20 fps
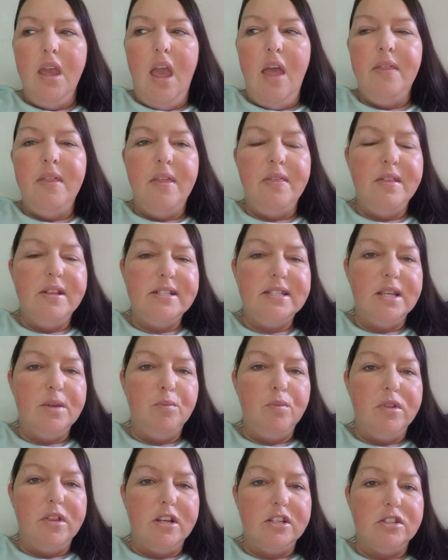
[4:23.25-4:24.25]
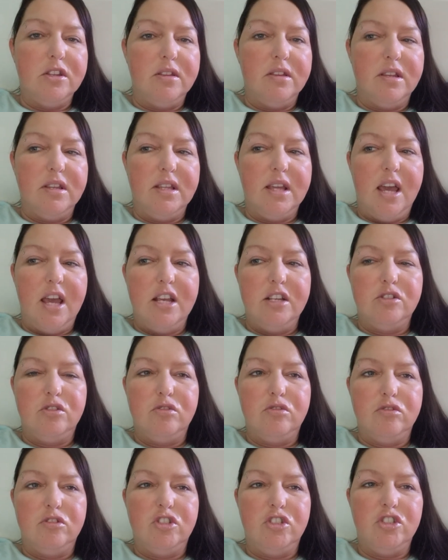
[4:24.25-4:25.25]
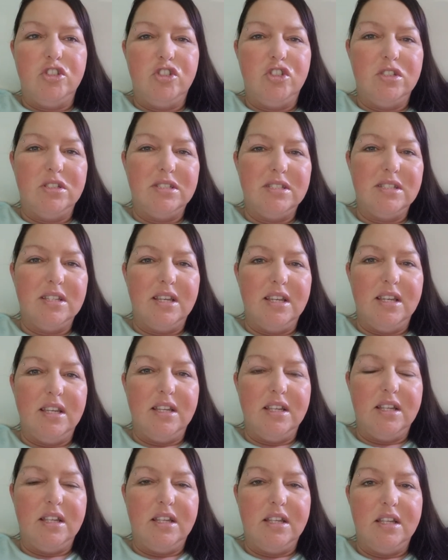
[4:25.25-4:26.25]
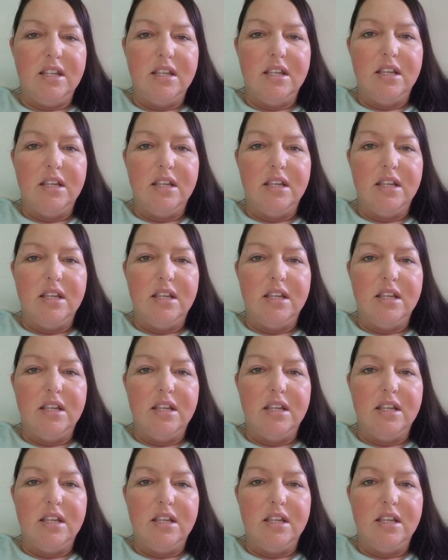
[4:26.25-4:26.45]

And then the same with this other guy, so she's just like